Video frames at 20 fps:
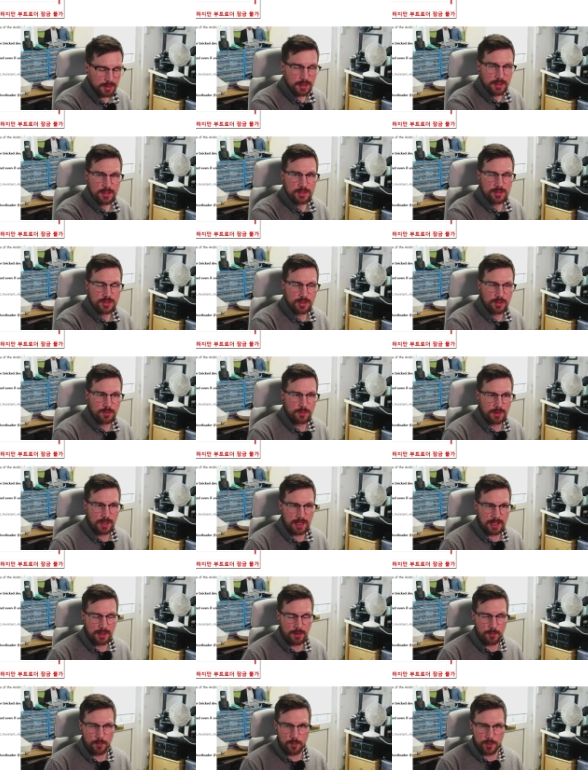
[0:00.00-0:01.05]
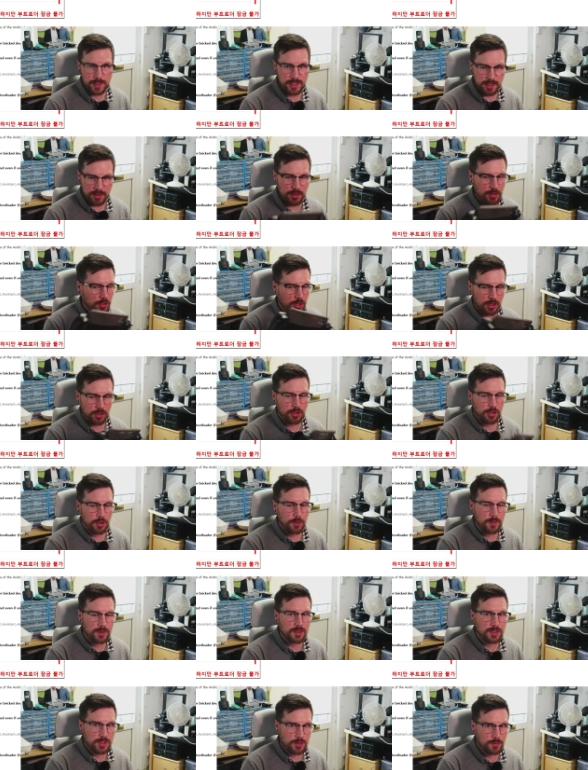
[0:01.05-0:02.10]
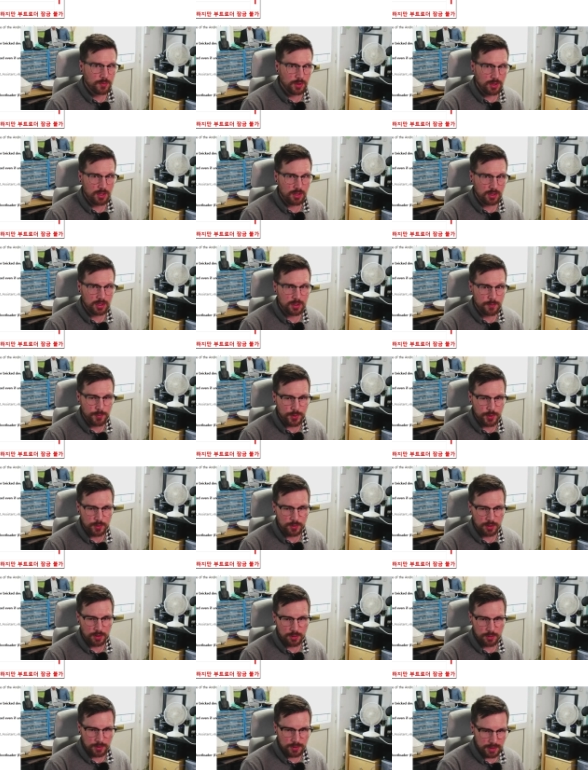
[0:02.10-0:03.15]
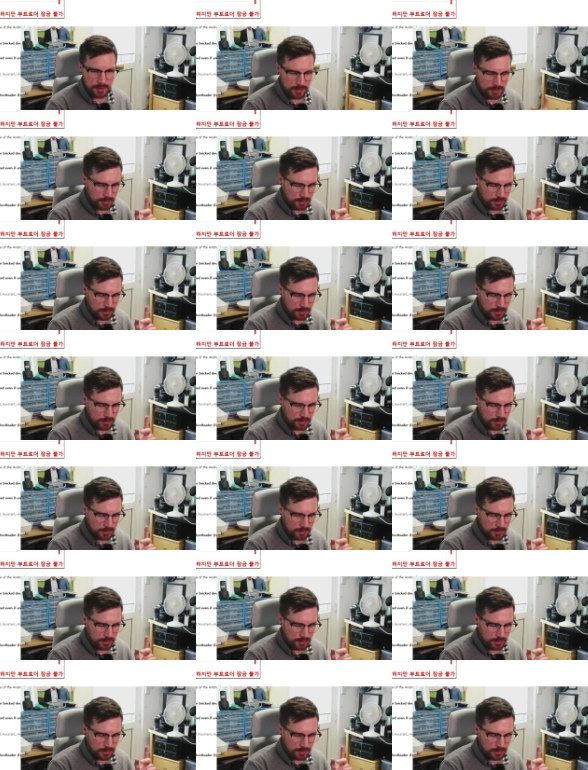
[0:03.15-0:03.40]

So we are not going to unlock the bootloader.